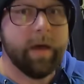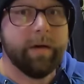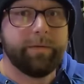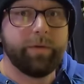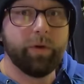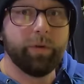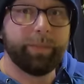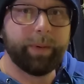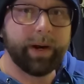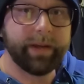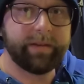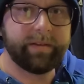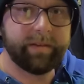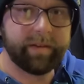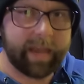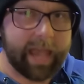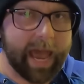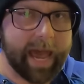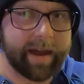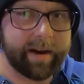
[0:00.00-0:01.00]
Fuel prices
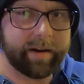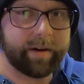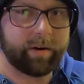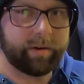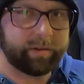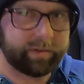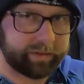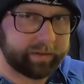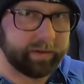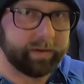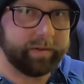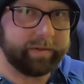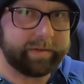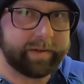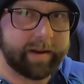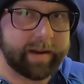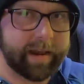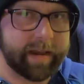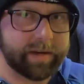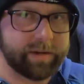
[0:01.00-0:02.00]
in Canada are still
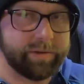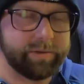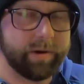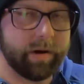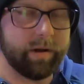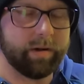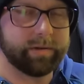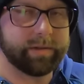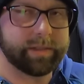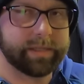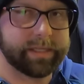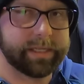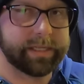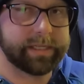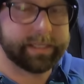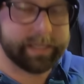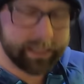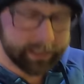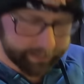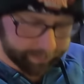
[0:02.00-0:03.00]
sitting at
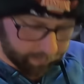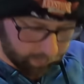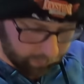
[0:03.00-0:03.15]
$2.06